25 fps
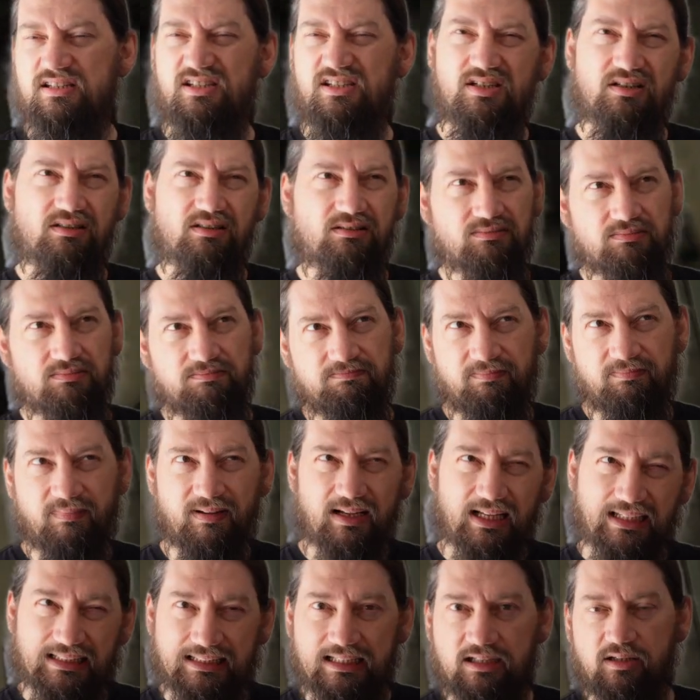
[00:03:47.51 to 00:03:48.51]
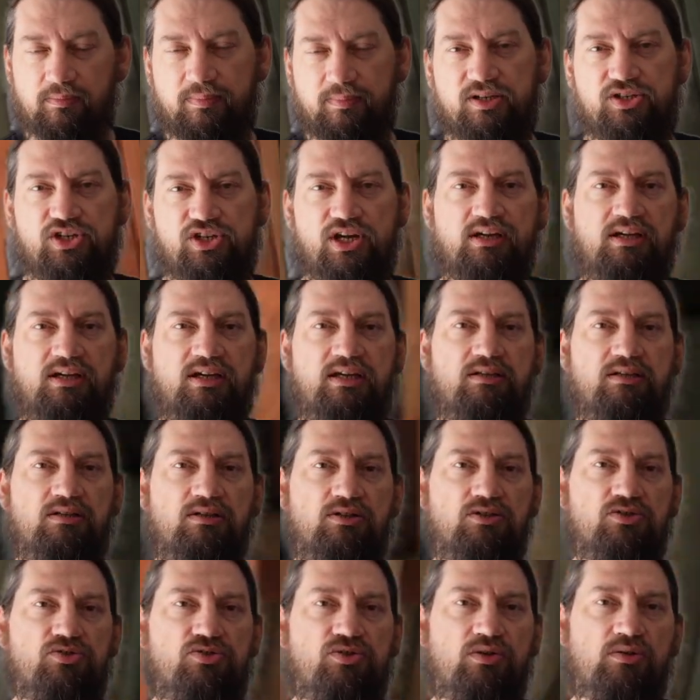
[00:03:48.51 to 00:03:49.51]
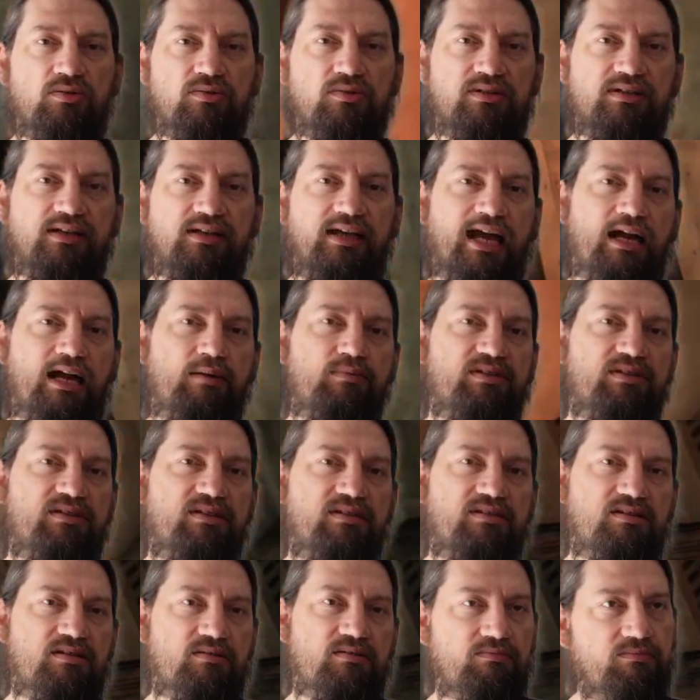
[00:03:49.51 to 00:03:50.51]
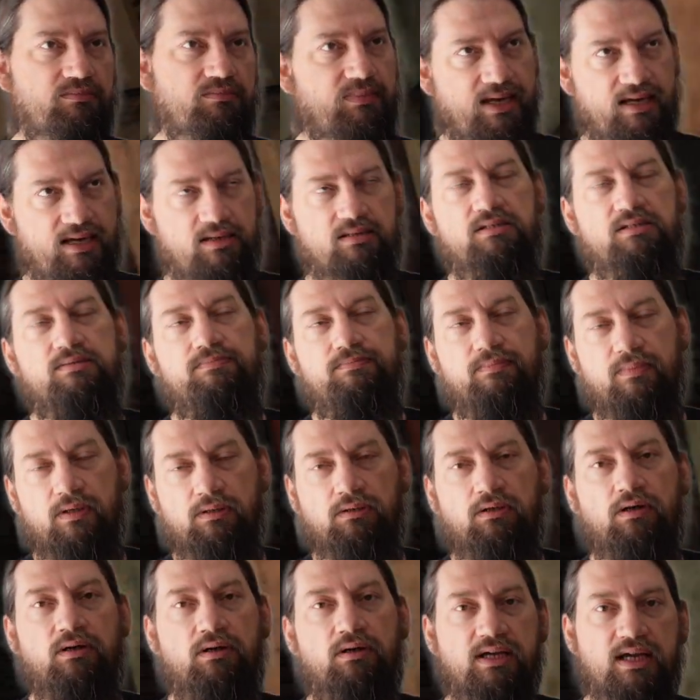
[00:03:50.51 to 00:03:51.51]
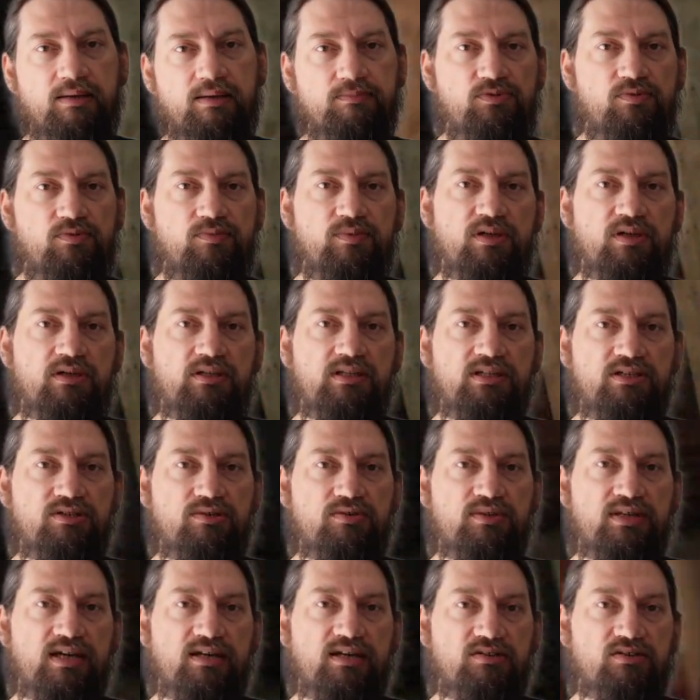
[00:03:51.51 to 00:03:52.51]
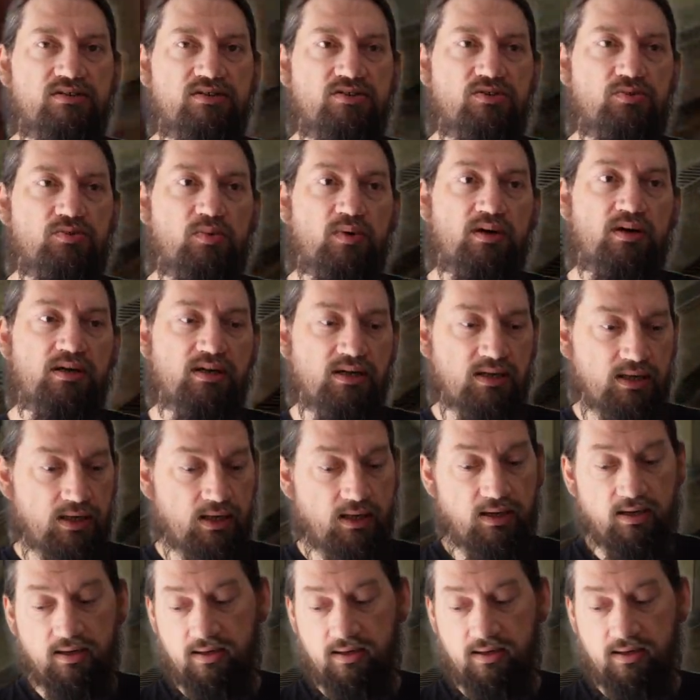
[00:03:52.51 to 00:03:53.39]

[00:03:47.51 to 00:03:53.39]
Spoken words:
It's still a little bit janky in the controls and camera system, as a lot of games from the early 2000s were.